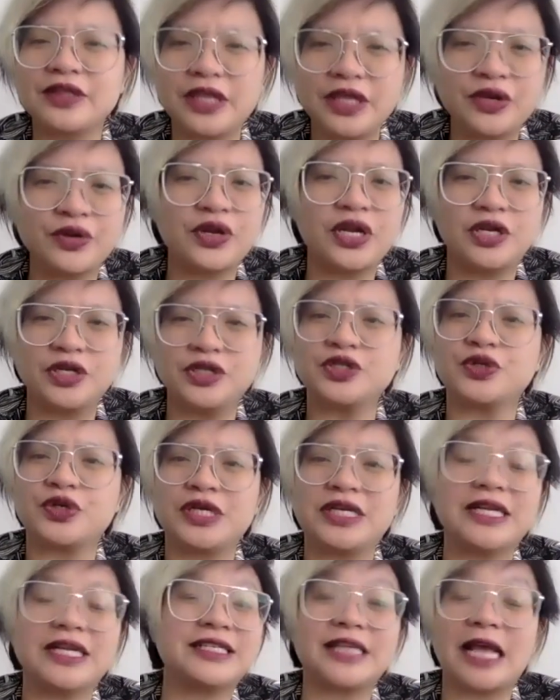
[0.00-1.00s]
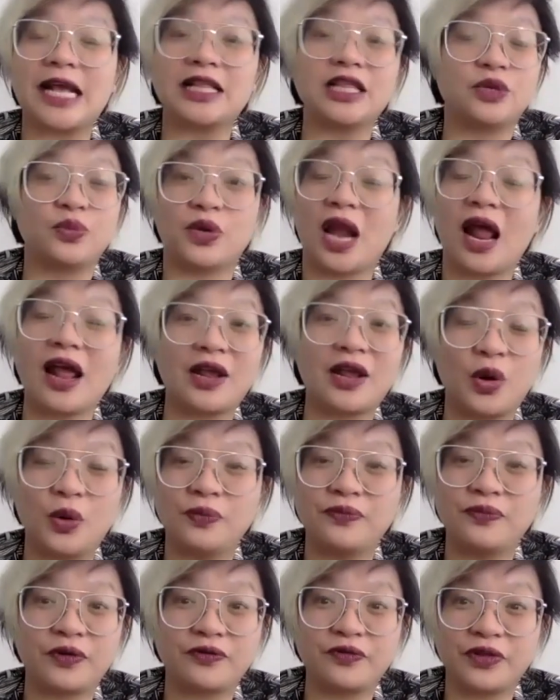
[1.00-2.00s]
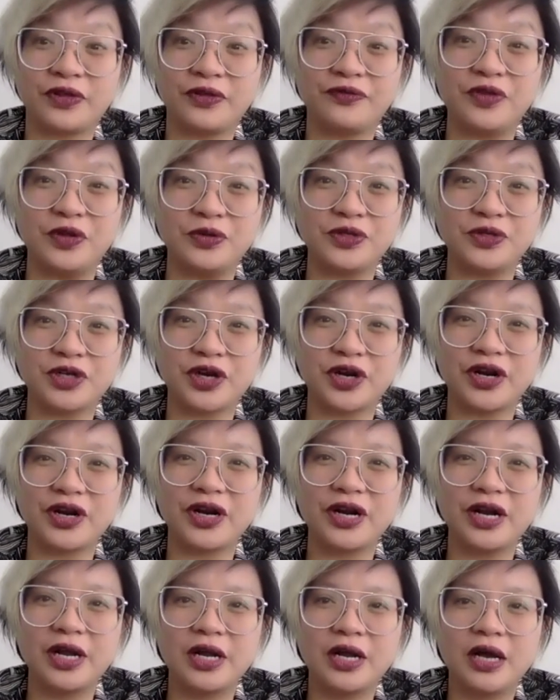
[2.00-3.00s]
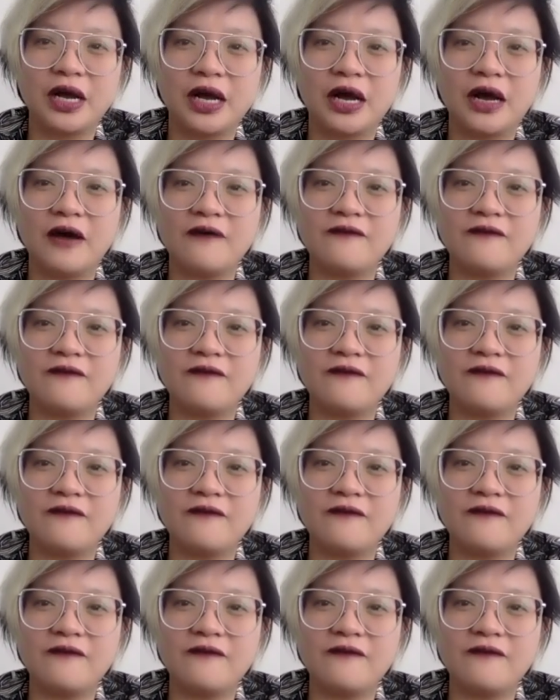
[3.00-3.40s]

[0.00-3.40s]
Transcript: theater industry in exactly what I hope for the future. A